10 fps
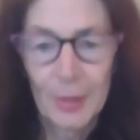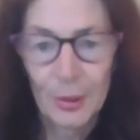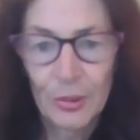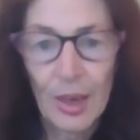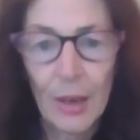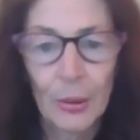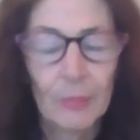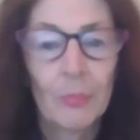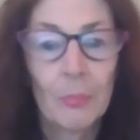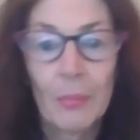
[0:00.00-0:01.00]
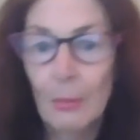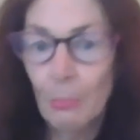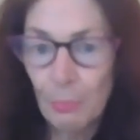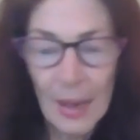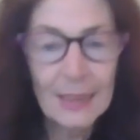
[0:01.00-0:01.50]
So,
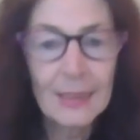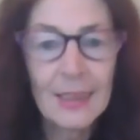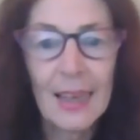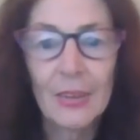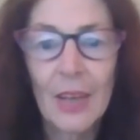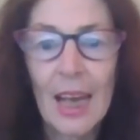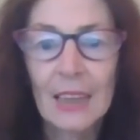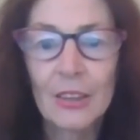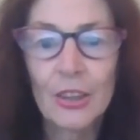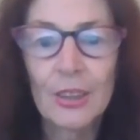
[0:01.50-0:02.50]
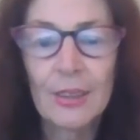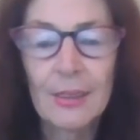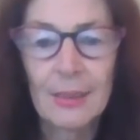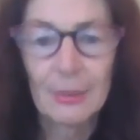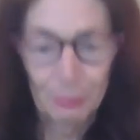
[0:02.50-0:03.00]
batten down the
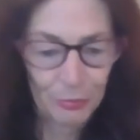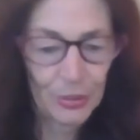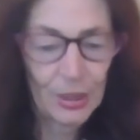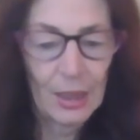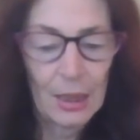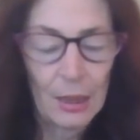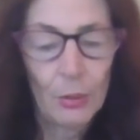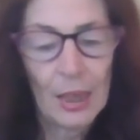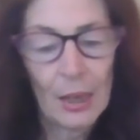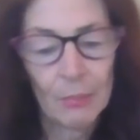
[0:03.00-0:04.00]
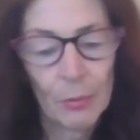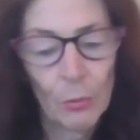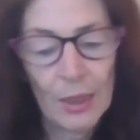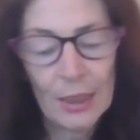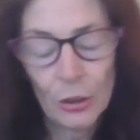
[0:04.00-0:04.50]
hatches. Here we go.
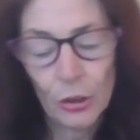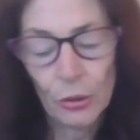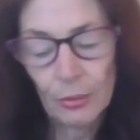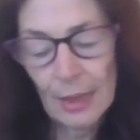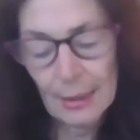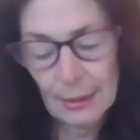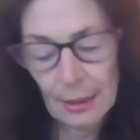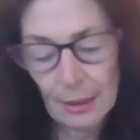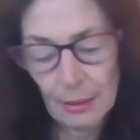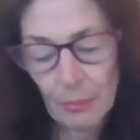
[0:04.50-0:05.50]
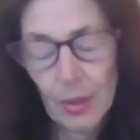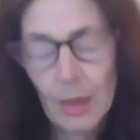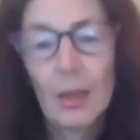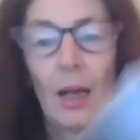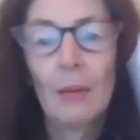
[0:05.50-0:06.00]
Week 2. That's nice.
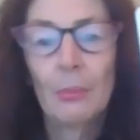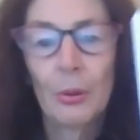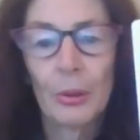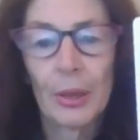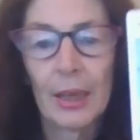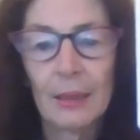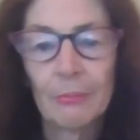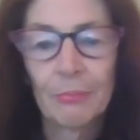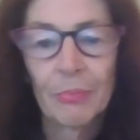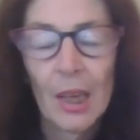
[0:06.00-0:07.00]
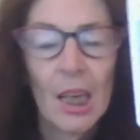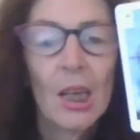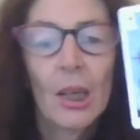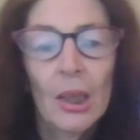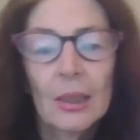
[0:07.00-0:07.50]
Amore.
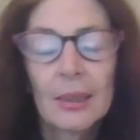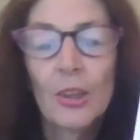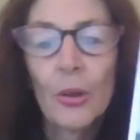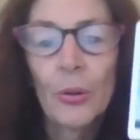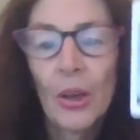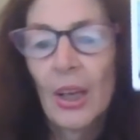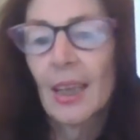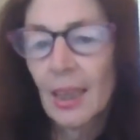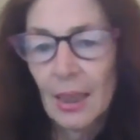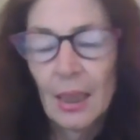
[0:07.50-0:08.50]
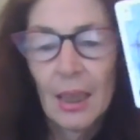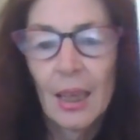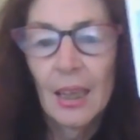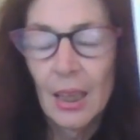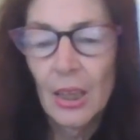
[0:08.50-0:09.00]
So,
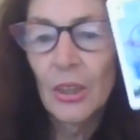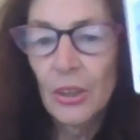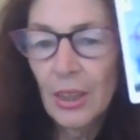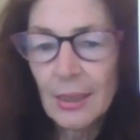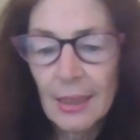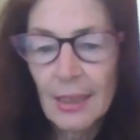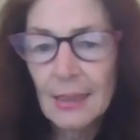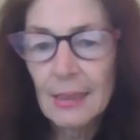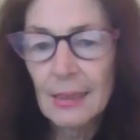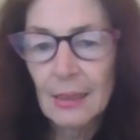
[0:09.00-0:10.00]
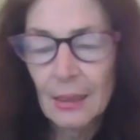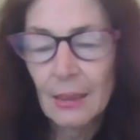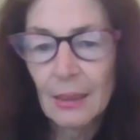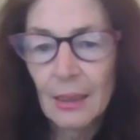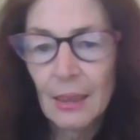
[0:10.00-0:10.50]
this is
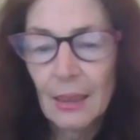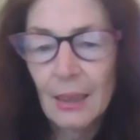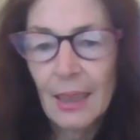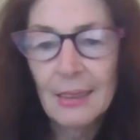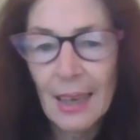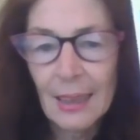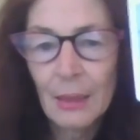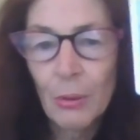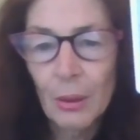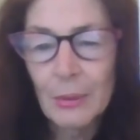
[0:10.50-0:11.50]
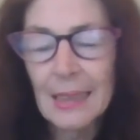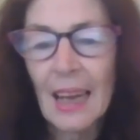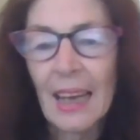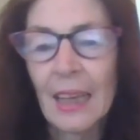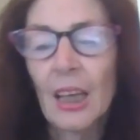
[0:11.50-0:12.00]
exactly what I was
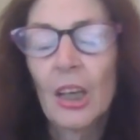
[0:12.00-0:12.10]
saying.